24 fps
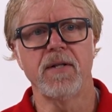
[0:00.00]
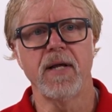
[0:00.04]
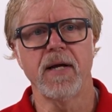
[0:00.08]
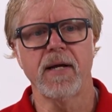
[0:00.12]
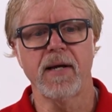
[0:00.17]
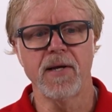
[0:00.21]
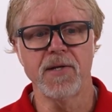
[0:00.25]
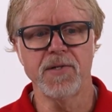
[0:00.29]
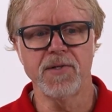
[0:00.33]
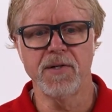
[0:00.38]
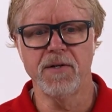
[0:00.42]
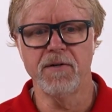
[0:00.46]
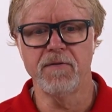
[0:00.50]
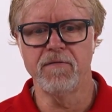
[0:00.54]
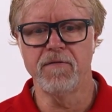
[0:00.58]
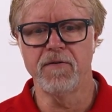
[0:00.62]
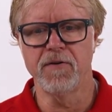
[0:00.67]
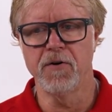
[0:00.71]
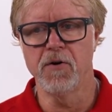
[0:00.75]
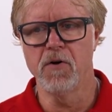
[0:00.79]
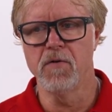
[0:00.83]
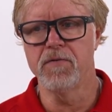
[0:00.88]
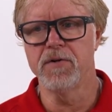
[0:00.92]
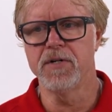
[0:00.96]
like I said,
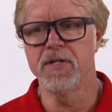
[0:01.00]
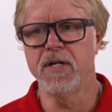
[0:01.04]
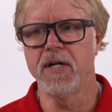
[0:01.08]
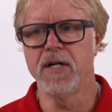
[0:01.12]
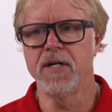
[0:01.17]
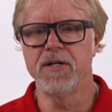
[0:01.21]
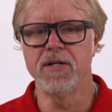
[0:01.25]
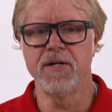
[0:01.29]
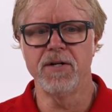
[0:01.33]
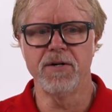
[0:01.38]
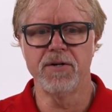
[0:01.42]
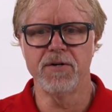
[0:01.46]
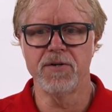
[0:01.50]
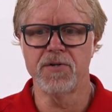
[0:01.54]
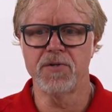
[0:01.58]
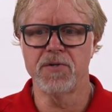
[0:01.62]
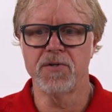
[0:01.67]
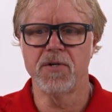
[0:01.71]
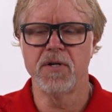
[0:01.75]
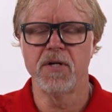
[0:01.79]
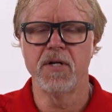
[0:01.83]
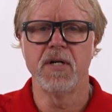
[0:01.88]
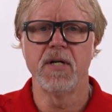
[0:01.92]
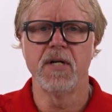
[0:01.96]
for over 10 years.